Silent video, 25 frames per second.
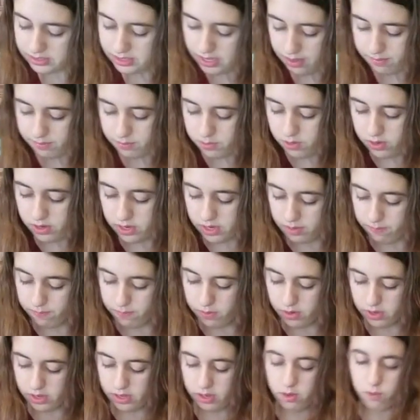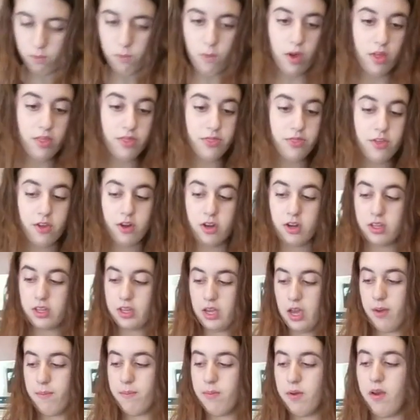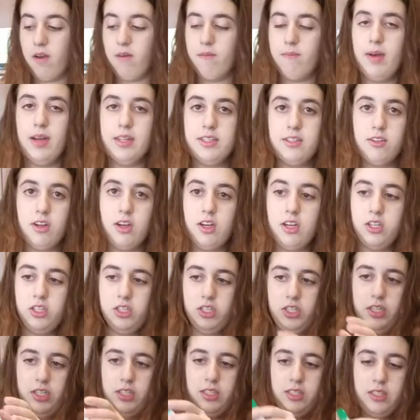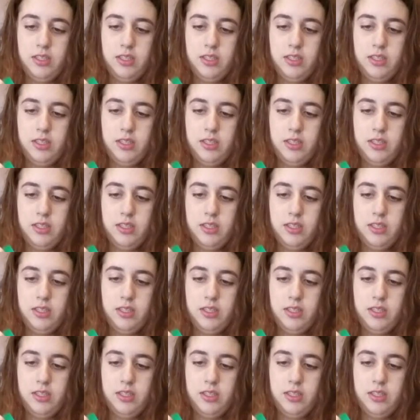I'm going to put 1/3 a cup of mozzarella cheese.